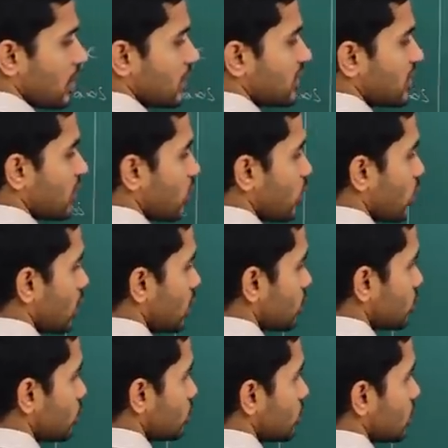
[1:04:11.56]
is equal
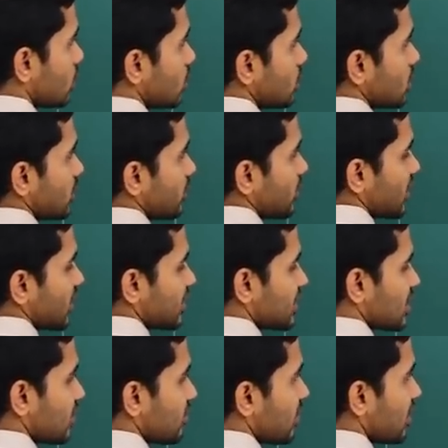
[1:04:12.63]
to, so the first
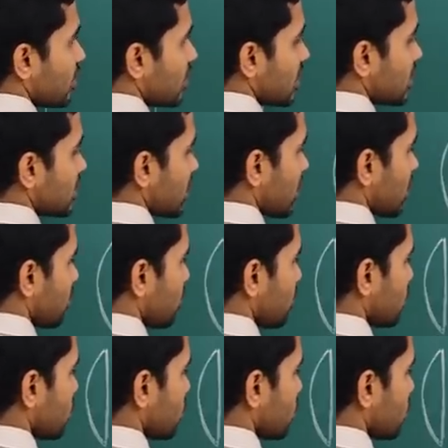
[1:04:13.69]
term will be the same.